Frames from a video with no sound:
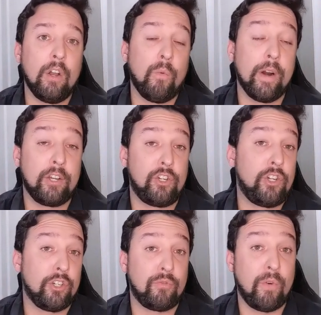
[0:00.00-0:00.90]
when it's
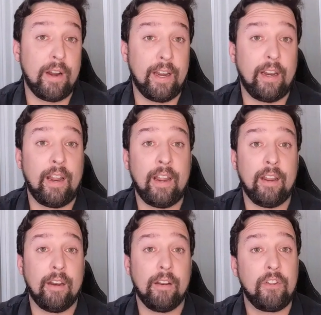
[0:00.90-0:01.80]
just running
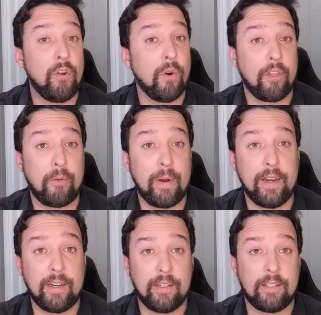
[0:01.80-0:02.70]
in your
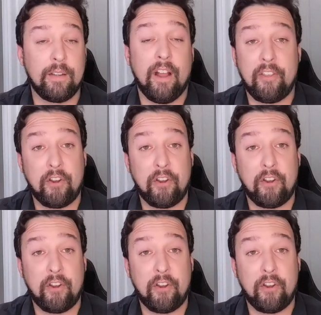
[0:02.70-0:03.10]
three uh,